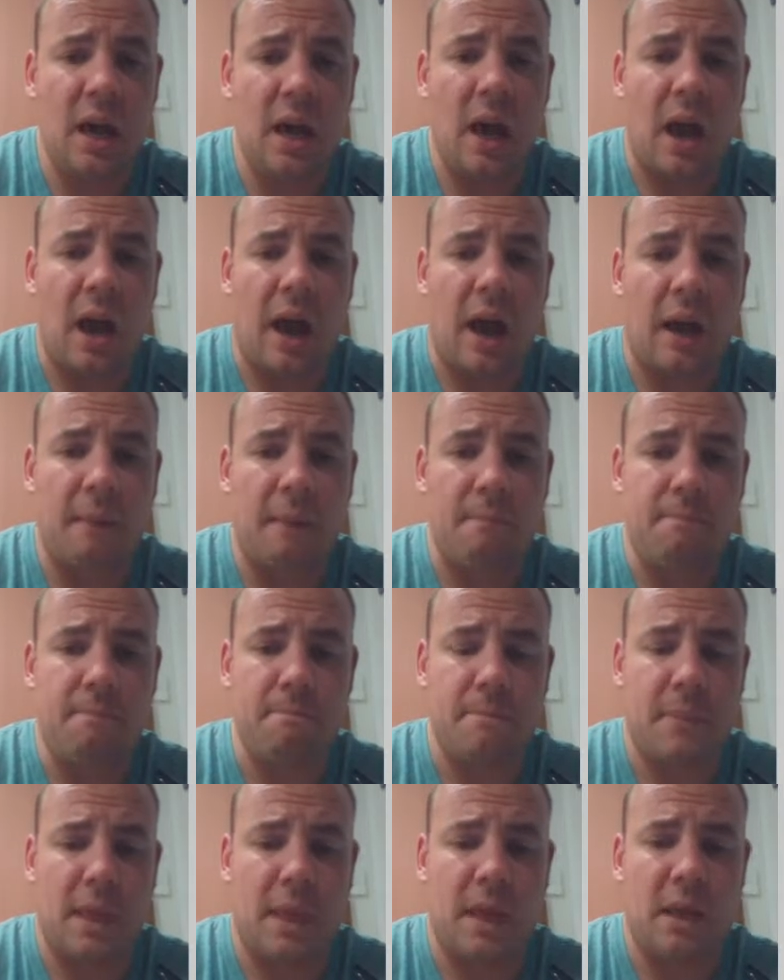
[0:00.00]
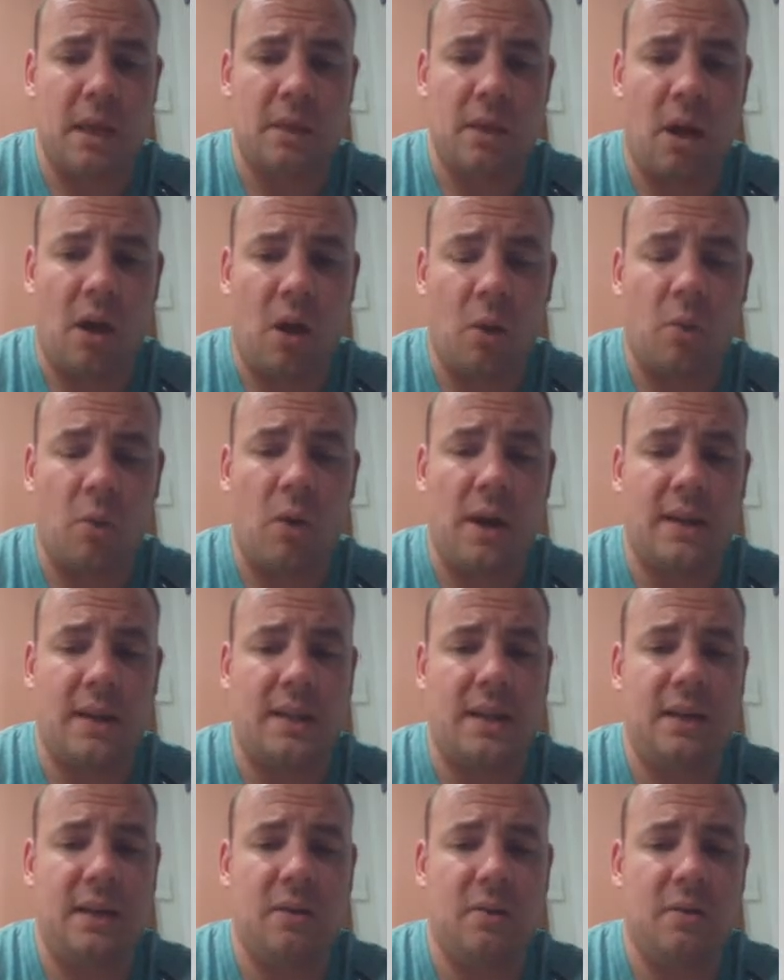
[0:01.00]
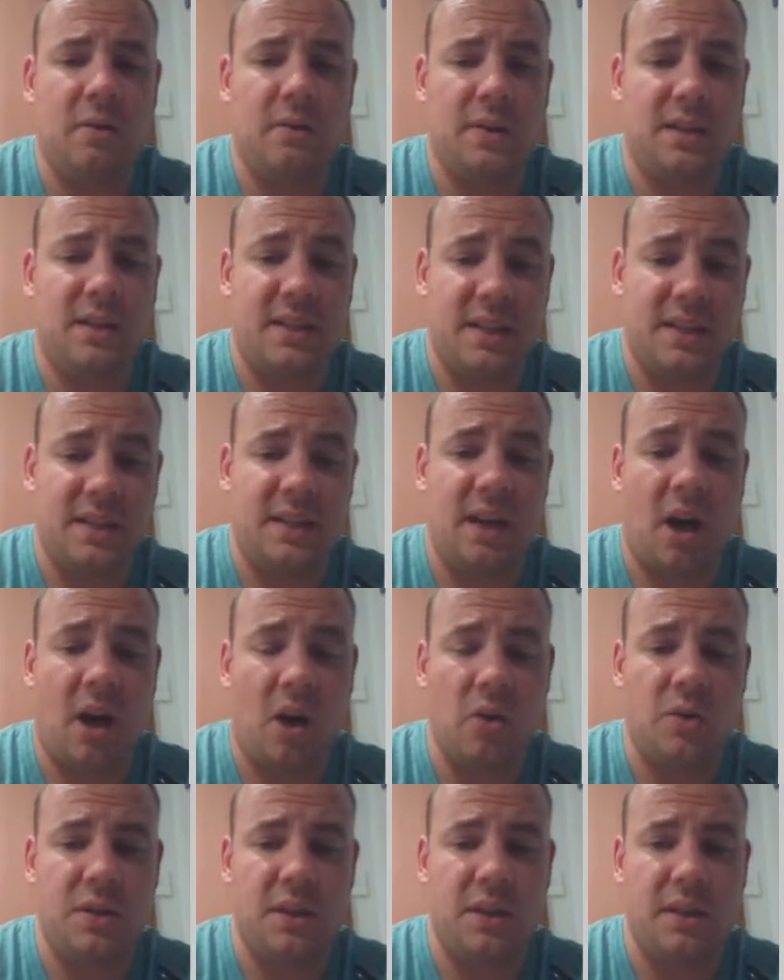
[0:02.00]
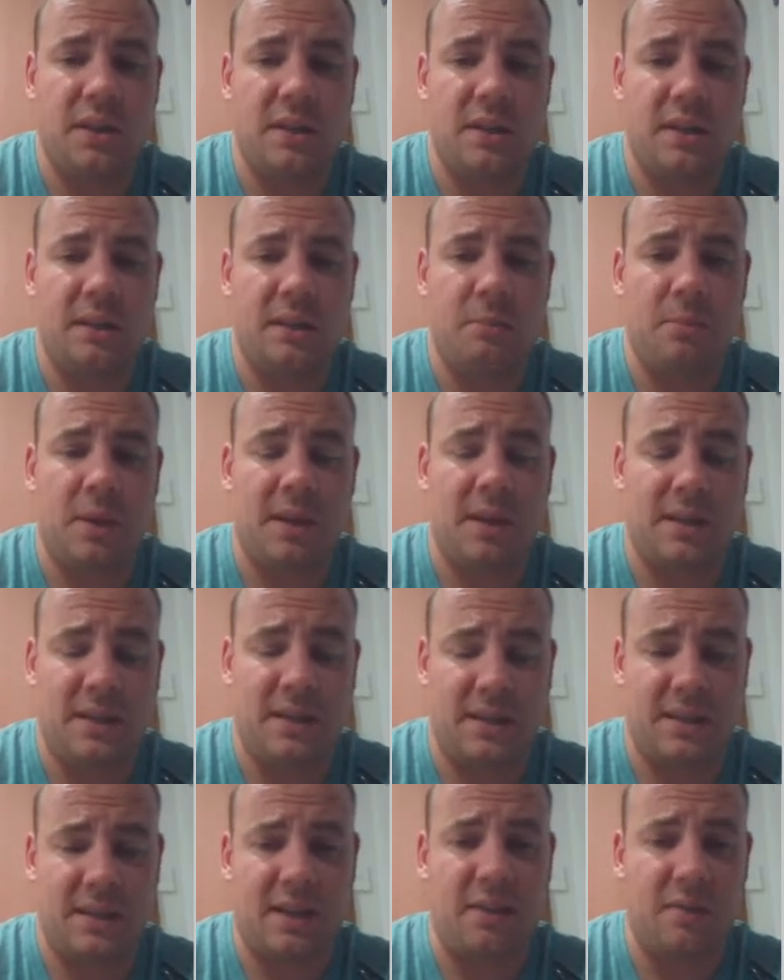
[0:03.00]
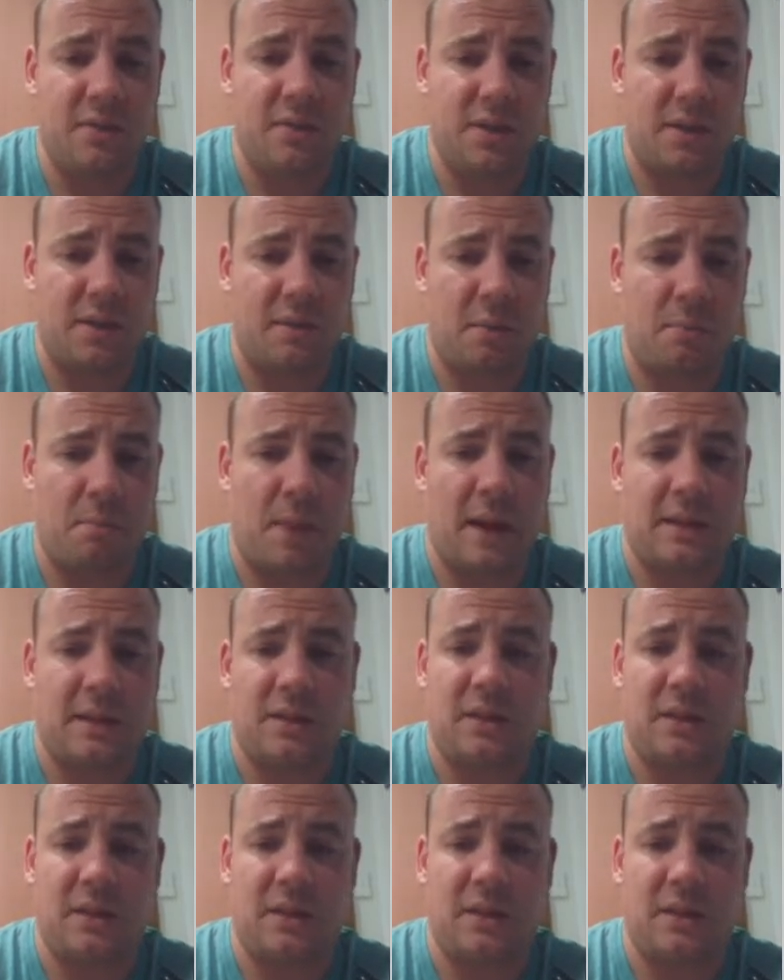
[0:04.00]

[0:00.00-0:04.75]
The whole idea of a city hosting the Olympics is giving something back to the